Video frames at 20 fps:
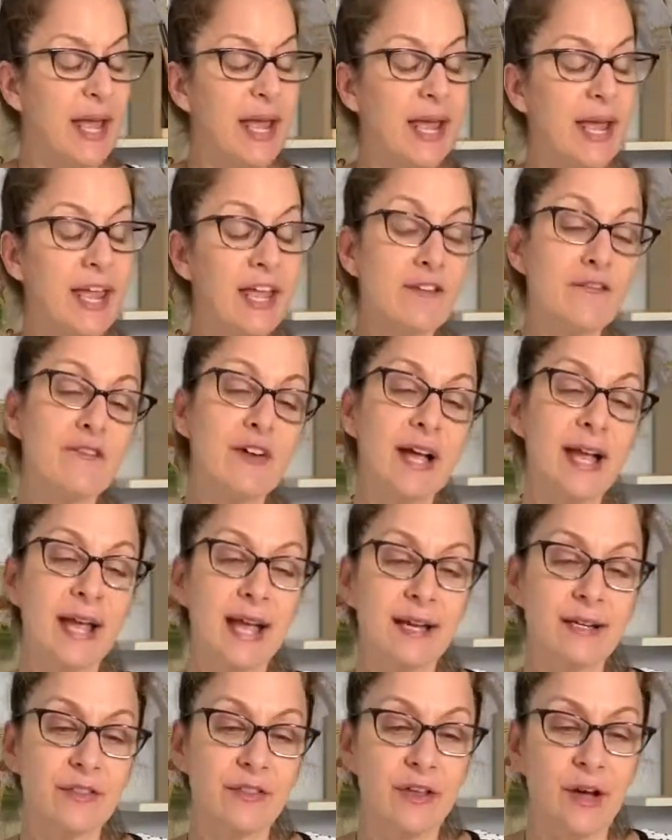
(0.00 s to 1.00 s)
If I
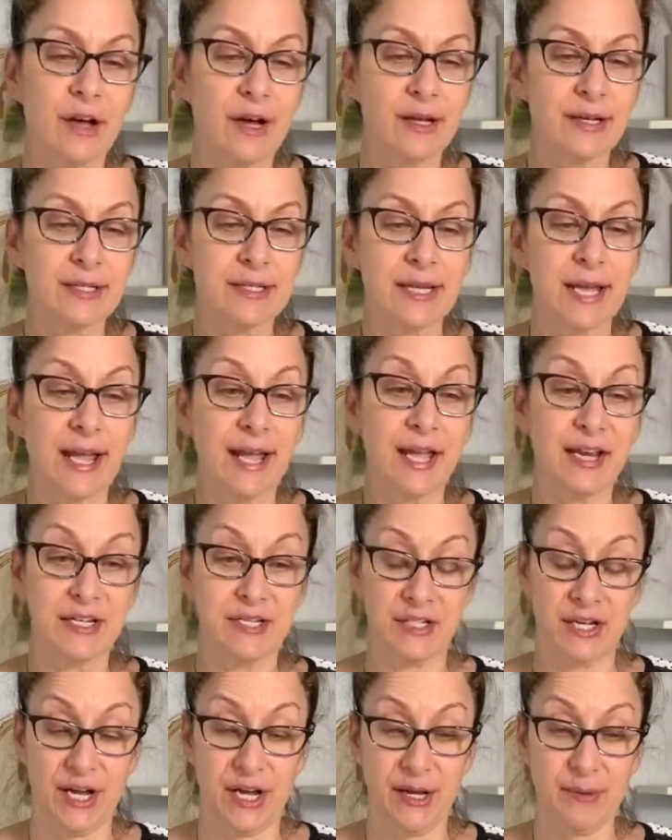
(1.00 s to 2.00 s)
had thought ahead of
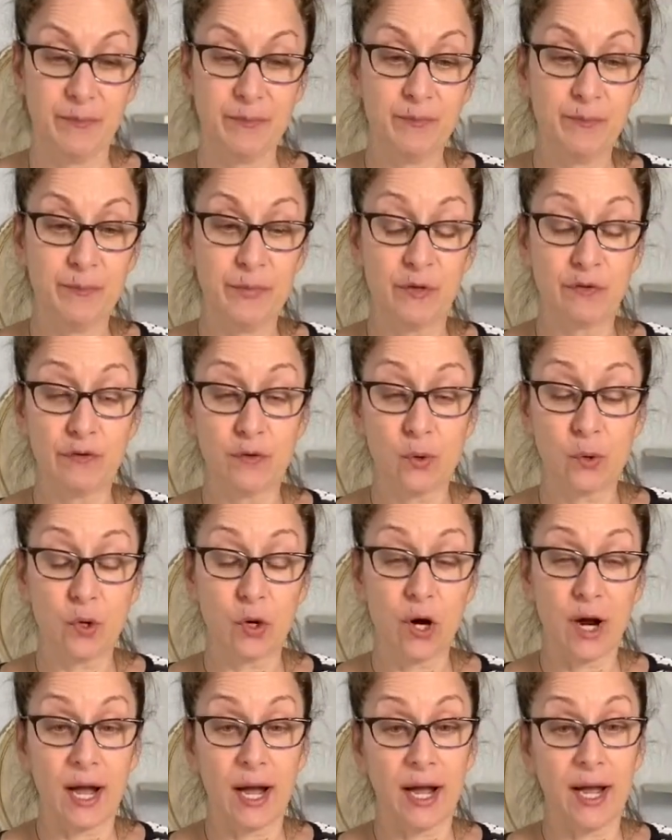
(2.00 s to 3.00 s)
time before
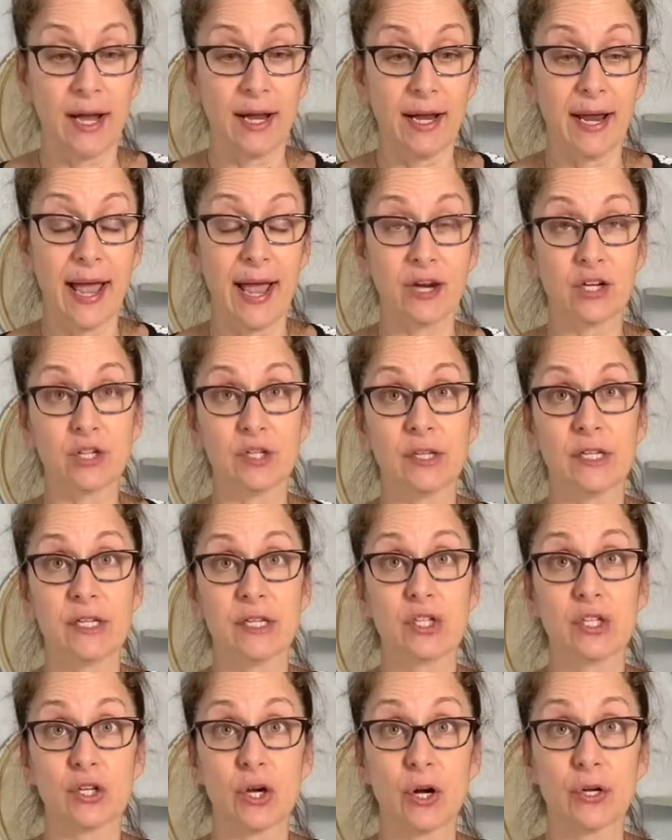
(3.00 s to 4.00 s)
I actually
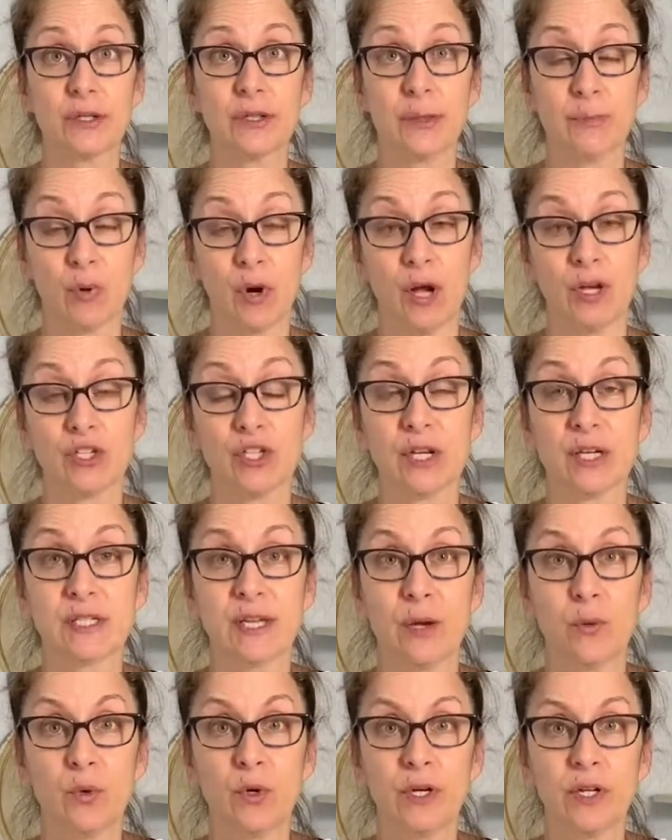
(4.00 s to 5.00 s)
started the project, I
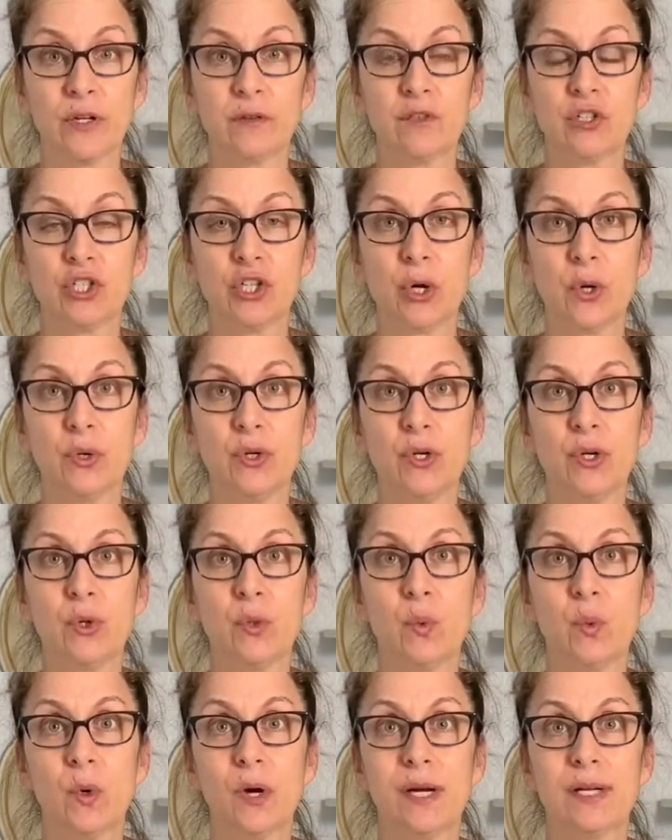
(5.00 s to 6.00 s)
would have shown you
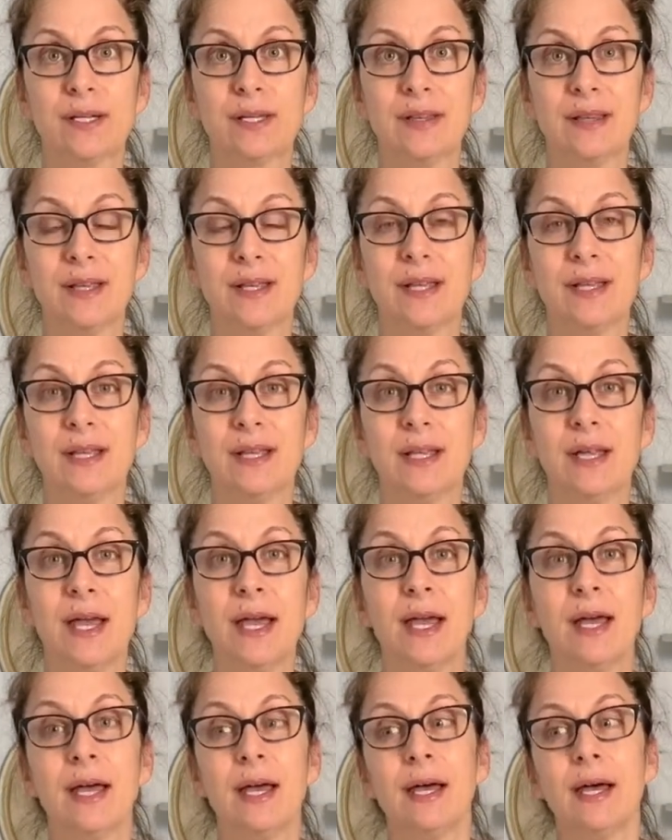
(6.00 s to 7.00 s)
what the
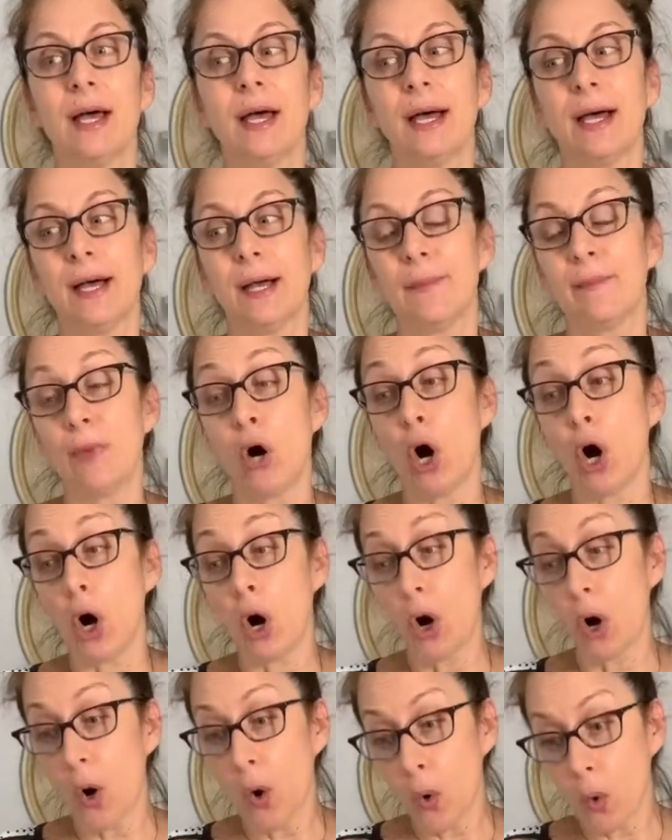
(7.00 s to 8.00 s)

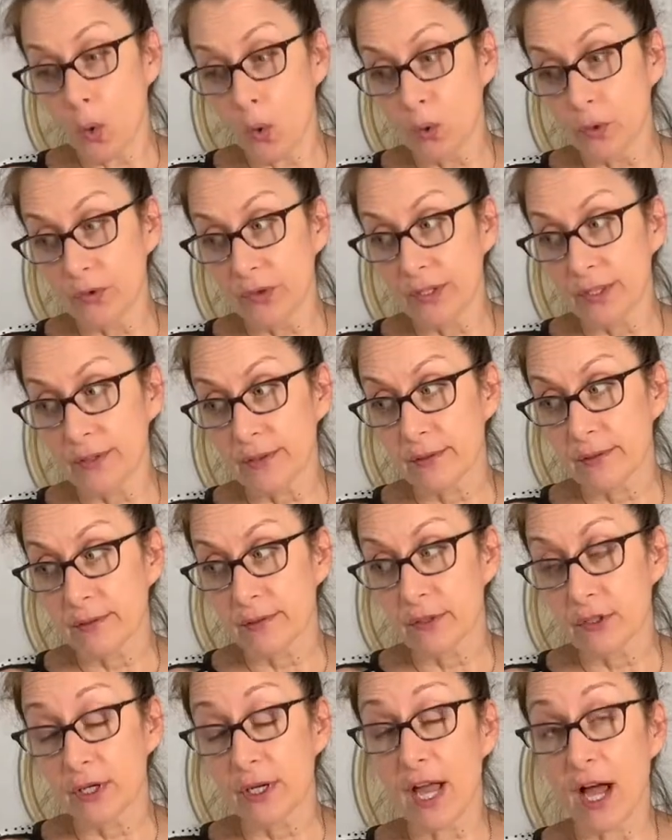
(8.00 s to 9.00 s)
old
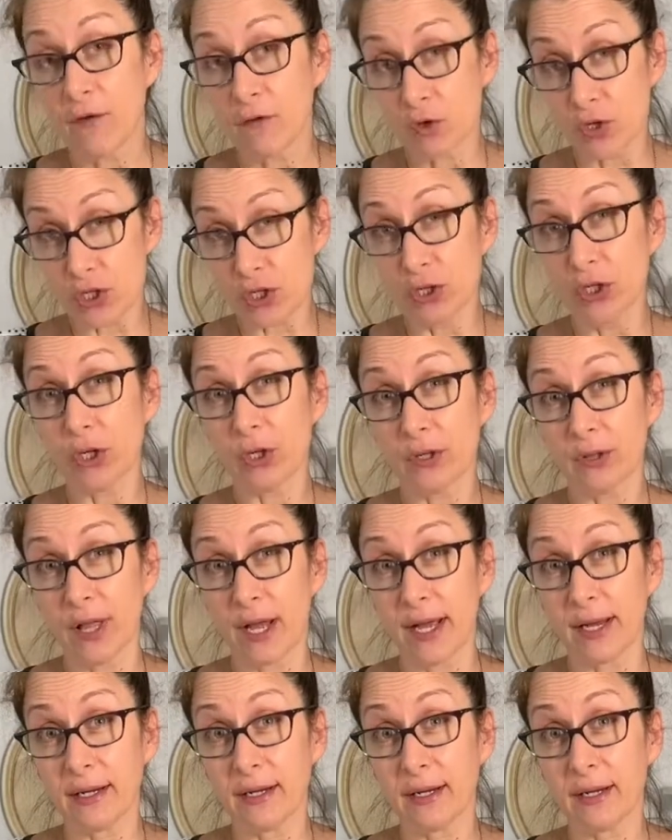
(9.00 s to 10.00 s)
covers look
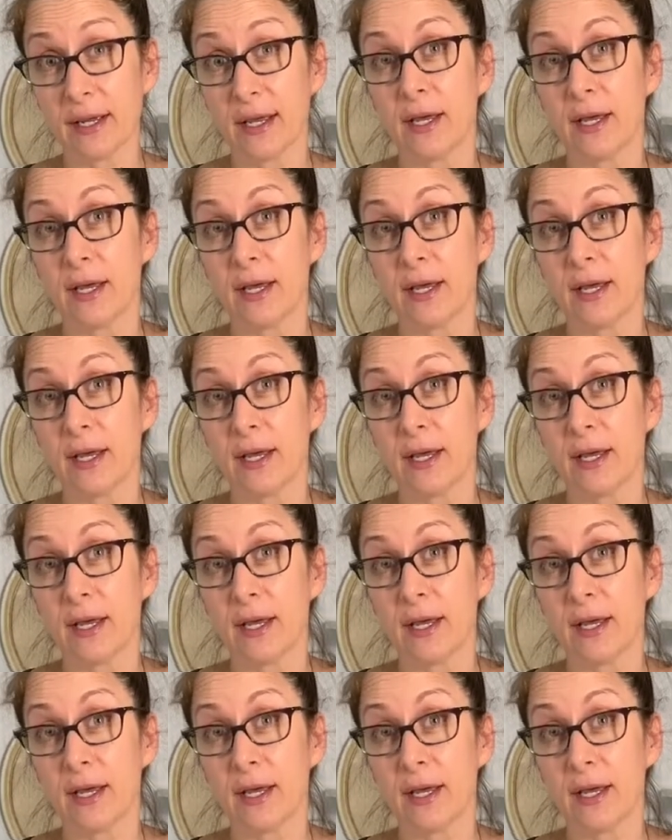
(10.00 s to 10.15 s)
like